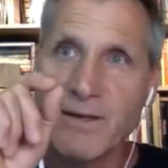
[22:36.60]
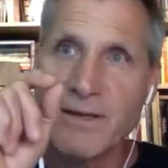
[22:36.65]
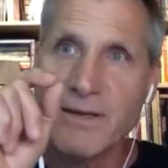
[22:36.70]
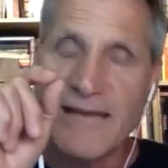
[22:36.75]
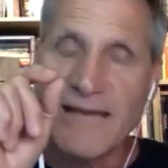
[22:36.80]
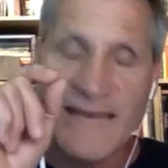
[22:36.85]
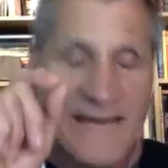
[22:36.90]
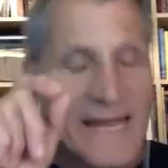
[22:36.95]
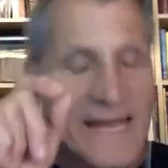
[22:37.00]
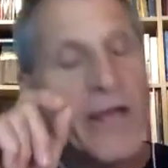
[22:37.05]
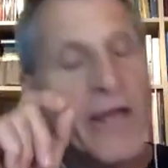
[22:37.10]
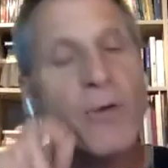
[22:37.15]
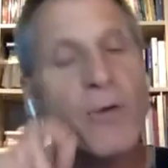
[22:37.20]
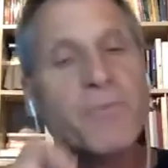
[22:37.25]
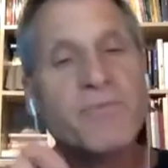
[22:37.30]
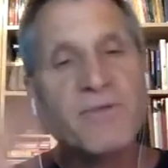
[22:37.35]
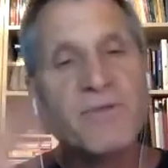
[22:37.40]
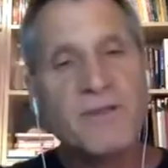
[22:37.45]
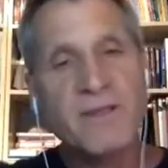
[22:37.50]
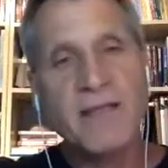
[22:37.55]
it
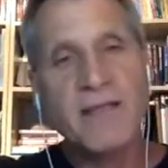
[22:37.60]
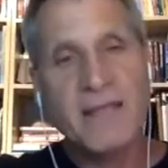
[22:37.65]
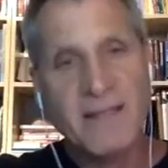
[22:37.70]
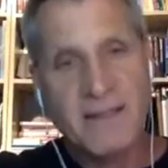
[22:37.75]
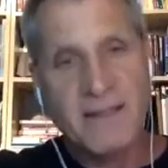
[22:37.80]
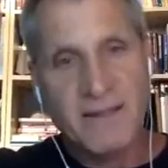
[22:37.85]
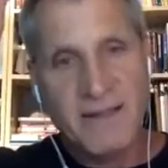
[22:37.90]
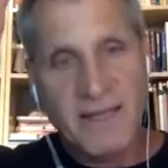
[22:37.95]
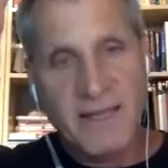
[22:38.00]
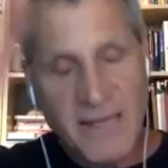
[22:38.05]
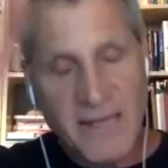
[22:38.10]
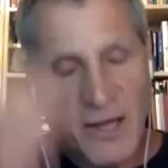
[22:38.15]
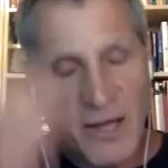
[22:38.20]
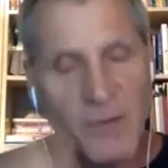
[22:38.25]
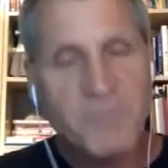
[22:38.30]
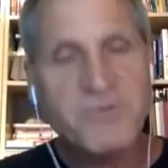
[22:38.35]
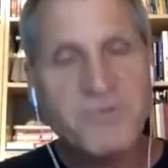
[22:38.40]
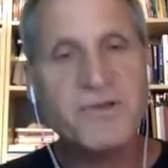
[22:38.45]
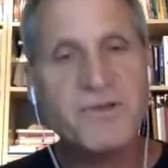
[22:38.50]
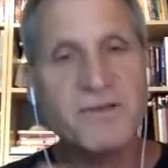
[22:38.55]

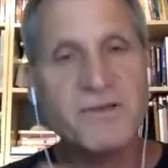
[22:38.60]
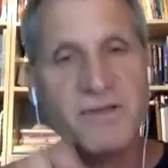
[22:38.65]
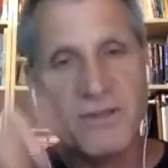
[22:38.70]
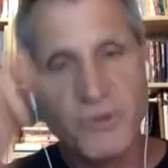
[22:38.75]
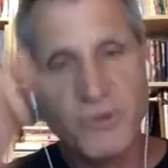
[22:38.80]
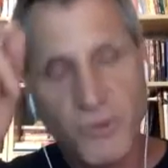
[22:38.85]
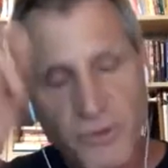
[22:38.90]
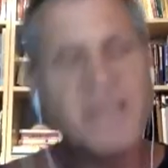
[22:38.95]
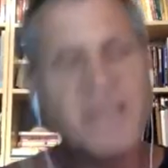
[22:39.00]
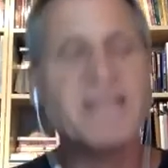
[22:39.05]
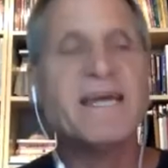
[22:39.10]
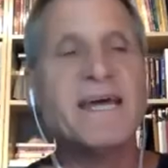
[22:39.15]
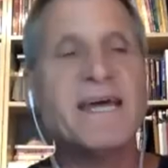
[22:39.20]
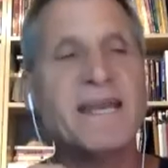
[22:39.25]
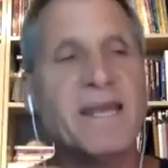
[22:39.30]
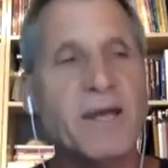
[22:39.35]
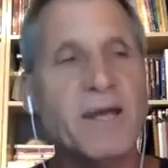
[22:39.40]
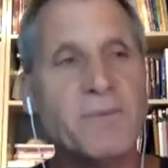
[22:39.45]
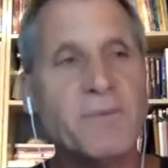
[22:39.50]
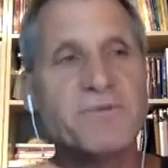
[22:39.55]
helps us, doing that
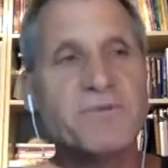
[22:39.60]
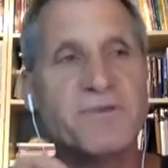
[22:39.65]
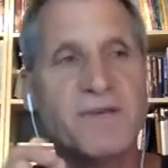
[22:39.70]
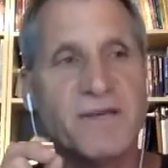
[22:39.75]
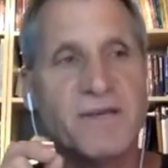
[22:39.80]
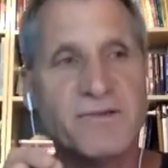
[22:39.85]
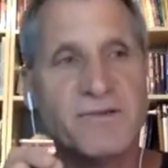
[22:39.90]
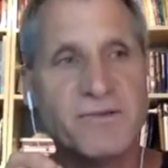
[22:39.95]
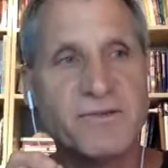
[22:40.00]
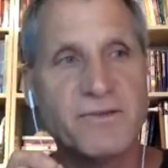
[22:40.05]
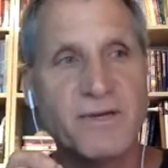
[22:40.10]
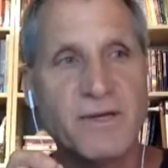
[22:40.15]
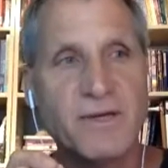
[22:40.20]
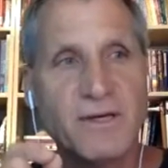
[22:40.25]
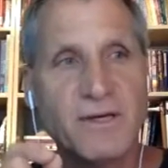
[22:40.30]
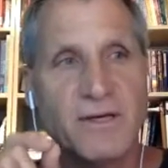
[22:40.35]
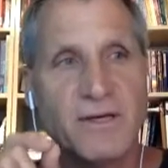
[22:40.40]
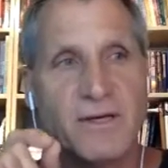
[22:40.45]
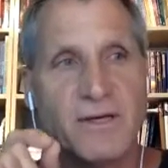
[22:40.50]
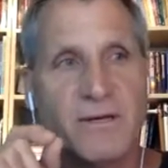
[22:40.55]
helps us
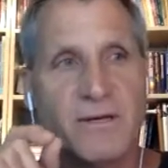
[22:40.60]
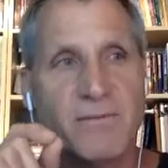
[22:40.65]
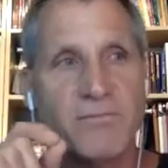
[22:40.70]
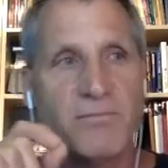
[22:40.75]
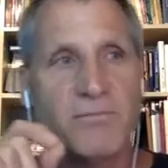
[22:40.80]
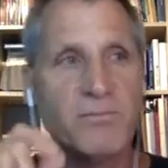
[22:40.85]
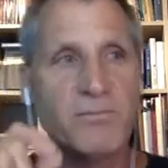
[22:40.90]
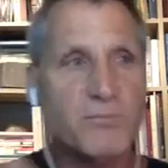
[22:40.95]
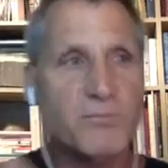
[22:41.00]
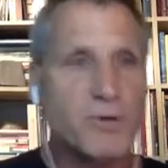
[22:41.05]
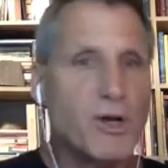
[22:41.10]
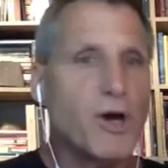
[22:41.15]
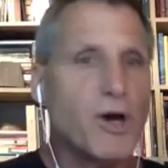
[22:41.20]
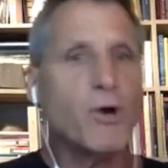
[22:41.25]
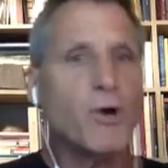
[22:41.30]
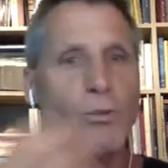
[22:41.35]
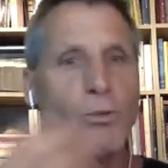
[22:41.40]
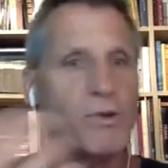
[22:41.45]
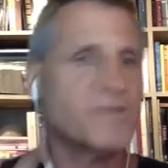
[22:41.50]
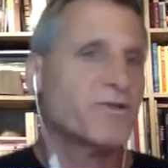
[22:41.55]

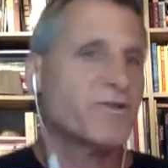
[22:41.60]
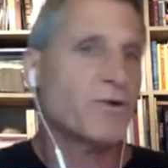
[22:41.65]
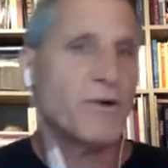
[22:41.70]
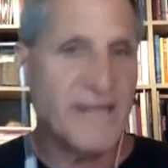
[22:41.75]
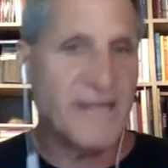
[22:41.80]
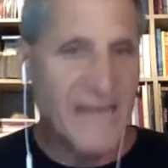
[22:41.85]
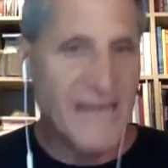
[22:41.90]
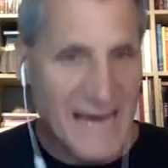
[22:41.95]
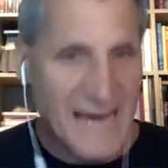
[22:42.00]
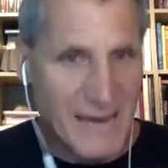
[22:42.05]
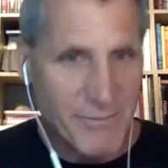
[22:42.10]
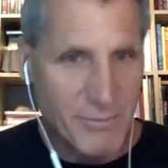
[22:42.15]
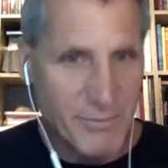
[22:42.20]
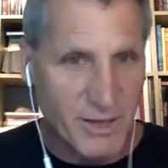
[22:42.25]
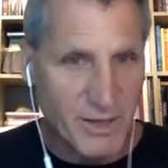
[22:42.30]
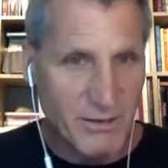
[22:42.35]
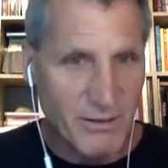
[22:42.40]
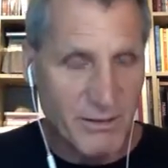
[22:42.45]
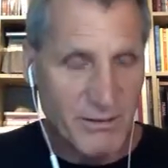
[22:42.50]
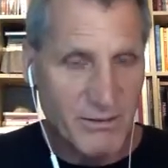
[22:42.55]
know what's going to
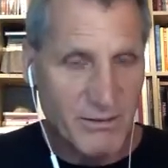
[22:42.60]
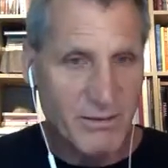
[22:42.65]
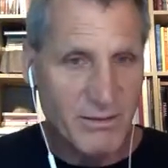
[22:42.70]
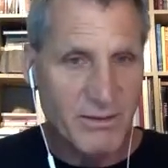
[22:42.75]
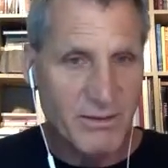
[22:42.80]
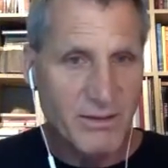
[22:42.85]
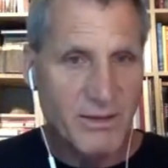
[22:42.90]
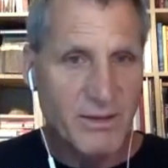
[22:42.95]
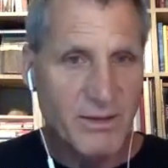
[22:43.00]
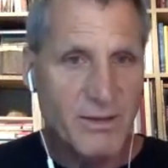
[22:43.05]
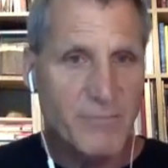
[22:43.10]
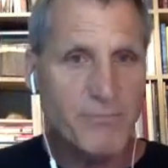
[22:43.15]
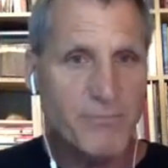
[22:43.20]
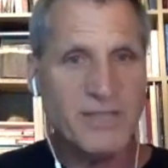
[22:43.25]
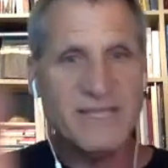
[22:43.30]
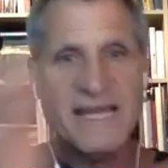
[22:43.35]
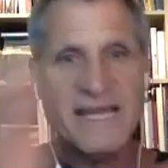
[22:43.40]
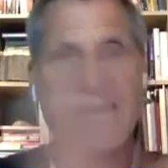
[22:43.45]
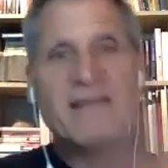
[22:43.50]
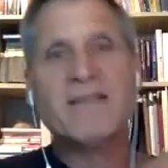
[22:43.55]
happen,
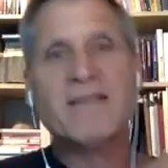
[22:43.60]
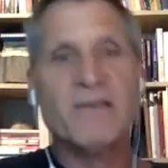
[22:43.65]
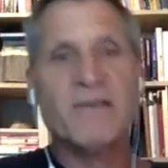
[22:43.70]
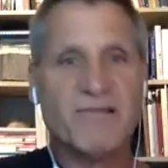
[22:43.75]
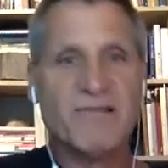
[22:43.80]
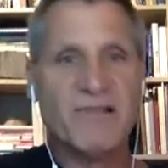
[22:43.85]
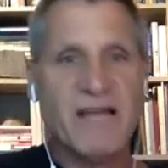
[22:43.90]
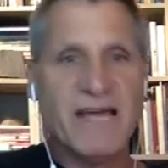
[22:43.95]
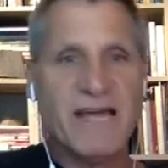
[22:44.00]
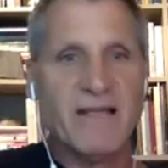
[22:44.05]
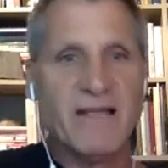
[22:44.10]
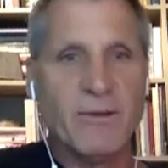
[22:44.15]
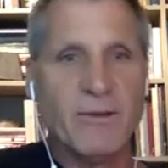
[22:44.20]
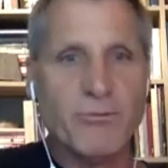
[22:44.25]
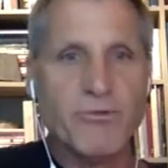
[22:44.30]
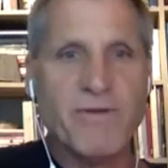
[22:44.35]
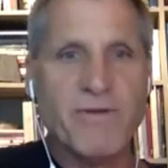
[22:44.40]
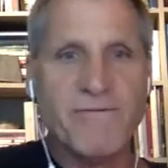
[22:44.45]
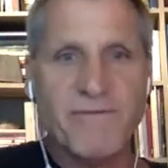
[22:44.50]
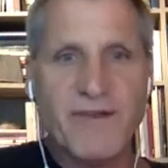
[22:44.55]
but that is like a
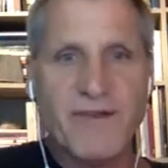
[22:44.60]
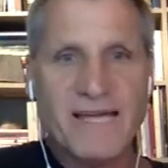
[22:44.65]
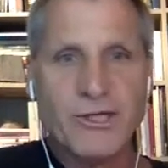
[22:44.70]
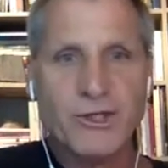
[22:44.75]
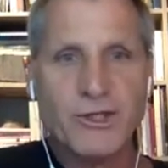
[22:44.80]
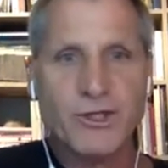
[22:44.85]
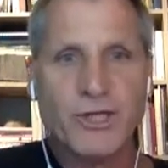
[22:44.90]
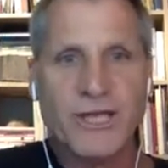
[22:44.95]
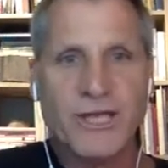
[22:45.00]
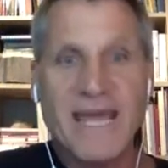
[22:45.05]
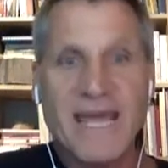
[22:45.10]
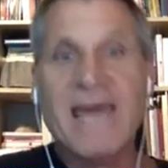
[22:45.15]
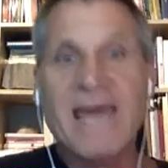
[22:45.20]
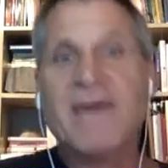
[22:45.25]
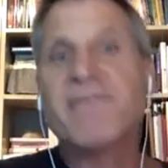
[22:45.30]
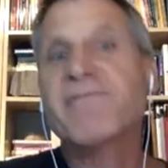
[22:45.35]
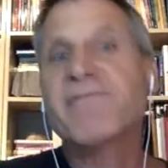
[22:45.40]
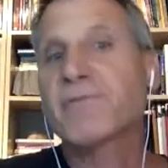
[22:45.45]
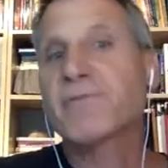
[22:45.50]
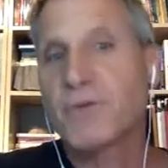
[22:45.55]
reflection
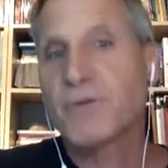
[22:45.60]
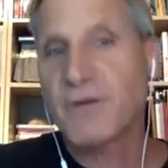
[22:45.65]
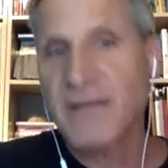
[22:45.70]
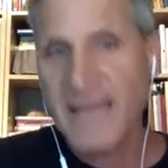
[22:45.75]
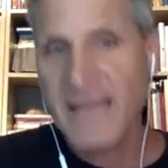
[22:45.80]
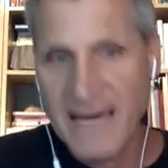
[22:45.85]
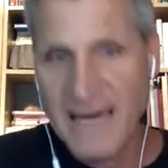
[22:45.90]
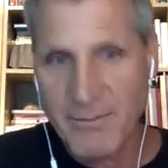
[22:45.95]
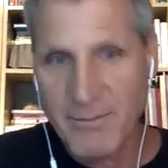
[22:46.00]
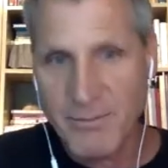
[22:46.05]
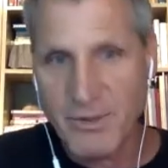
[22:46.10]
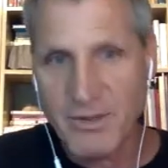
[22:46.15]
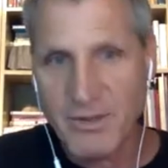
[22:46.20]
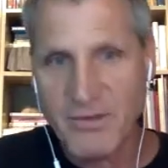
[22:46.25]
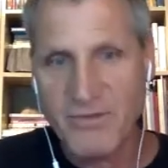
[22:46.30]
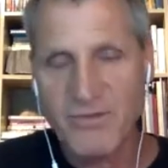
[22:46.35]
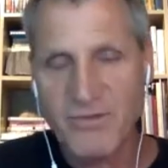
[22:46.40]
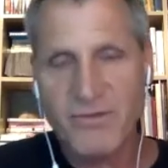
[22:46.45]
after it happens.